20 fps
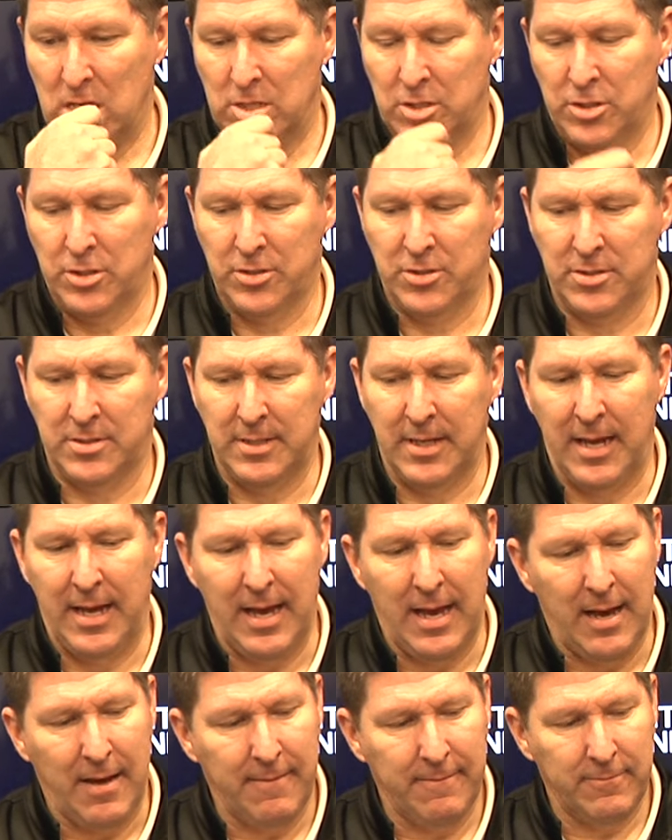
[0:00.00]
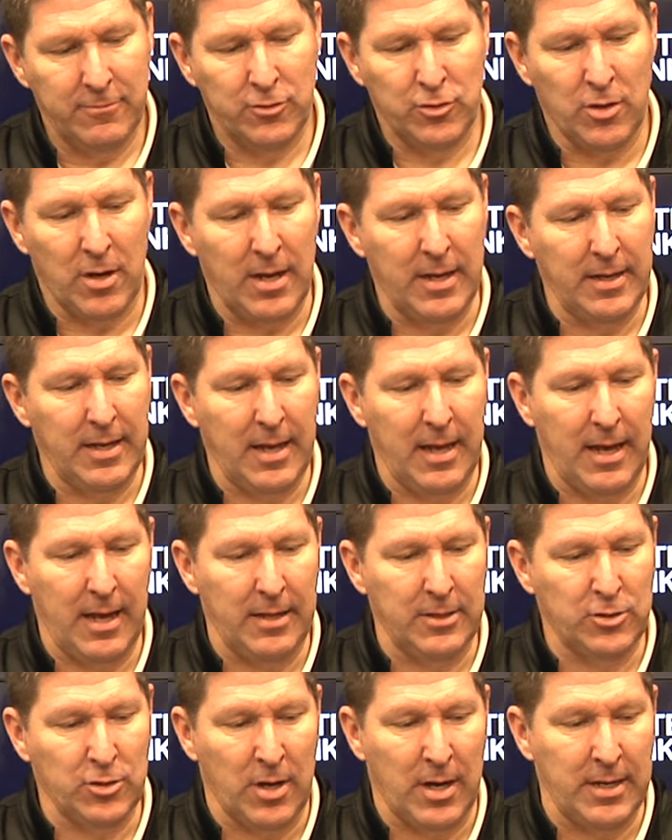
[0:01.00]
Just, yeah, trying
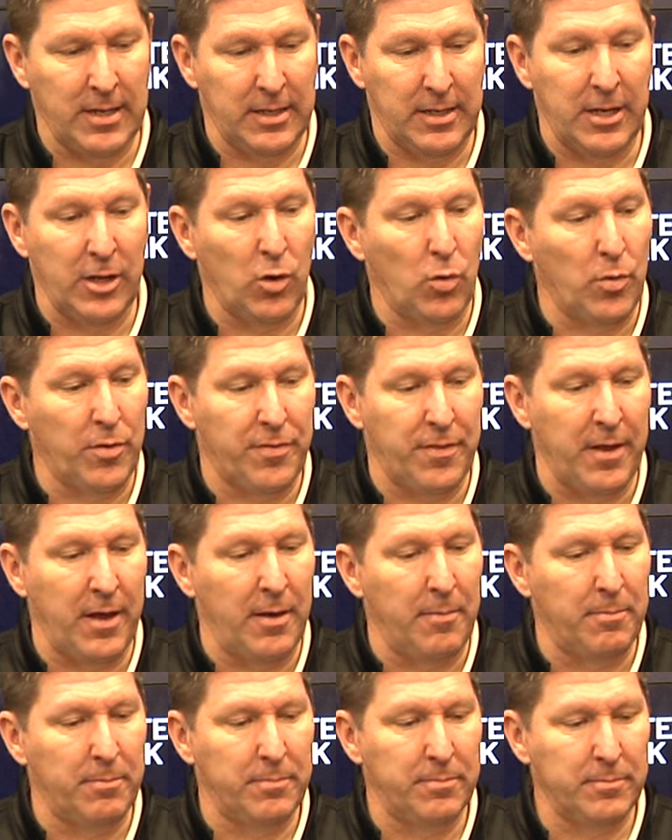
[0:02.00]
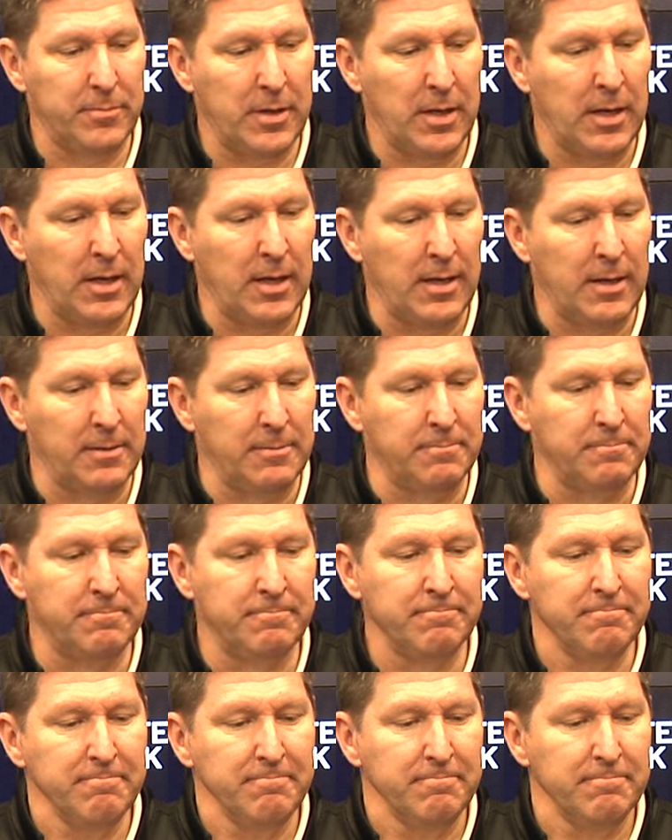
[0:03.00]
to deal with them. You
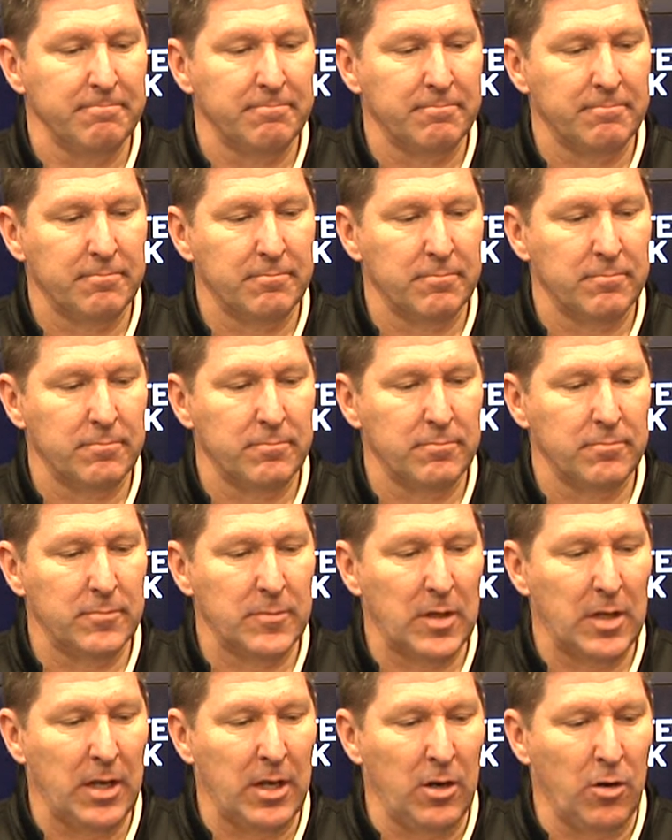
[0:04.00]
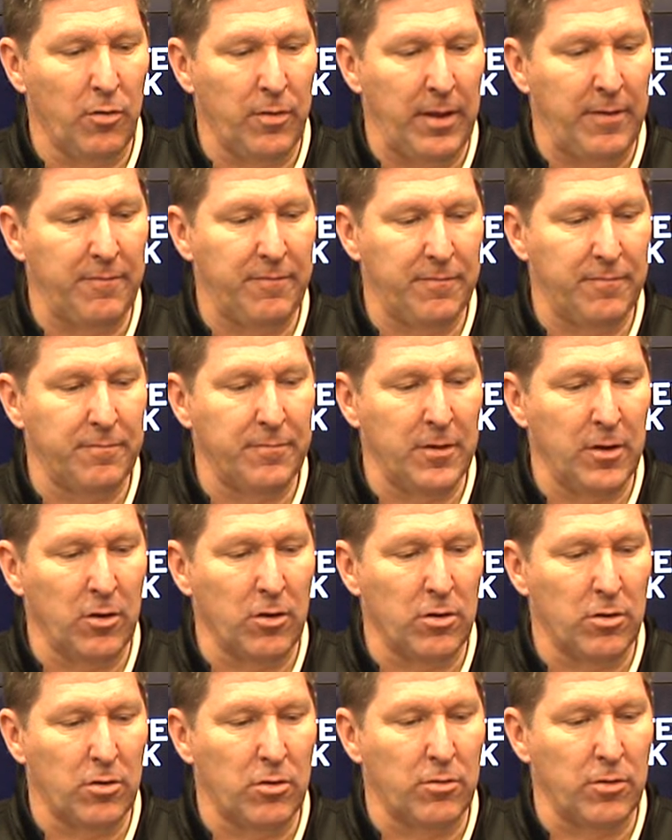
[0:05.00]
know,
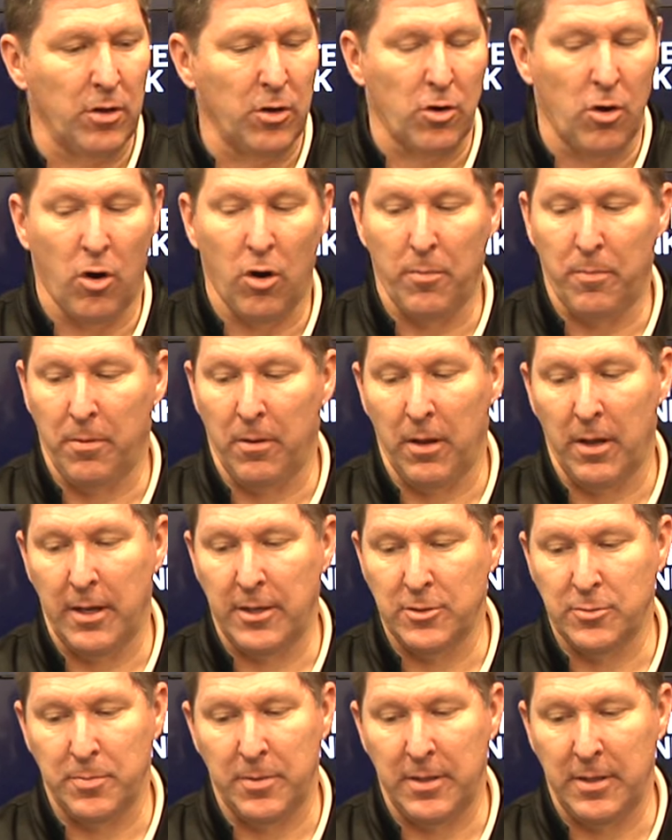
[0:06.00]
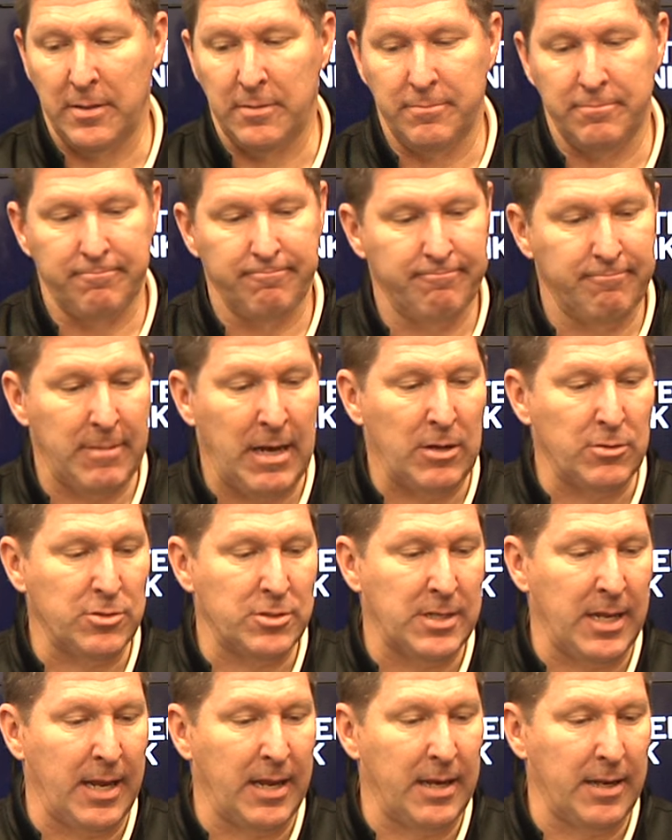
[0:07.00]
their guard play has been
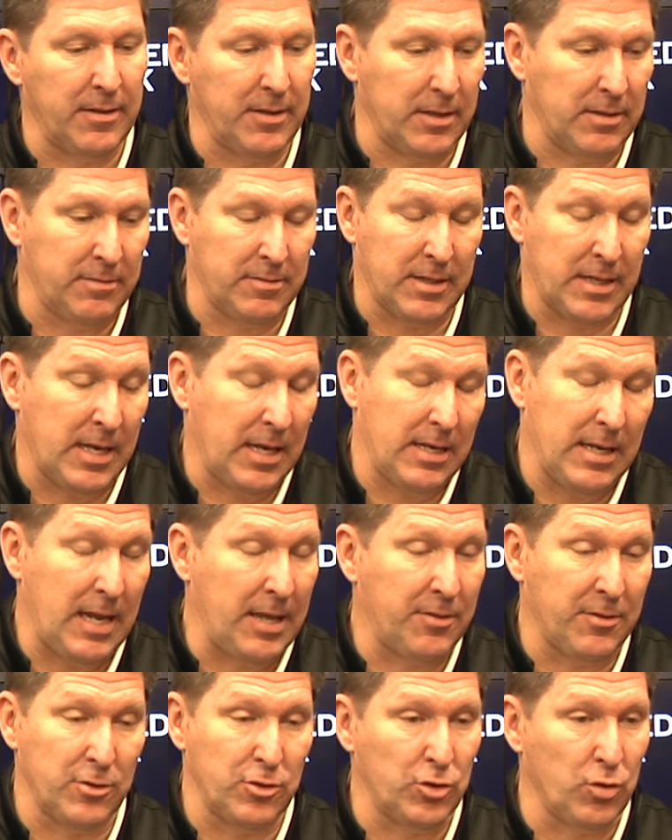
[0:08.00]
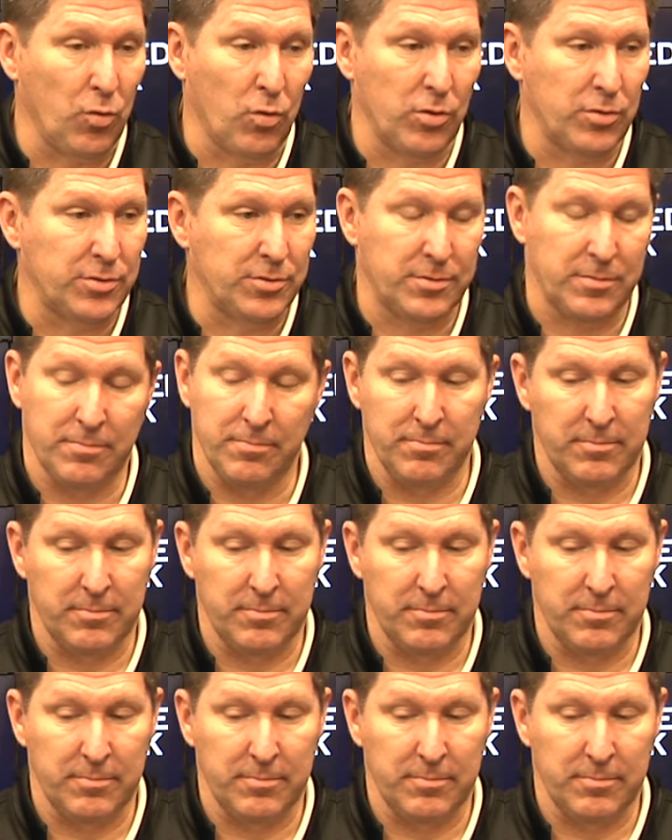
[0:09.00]
outstanding. The kid Nathan George,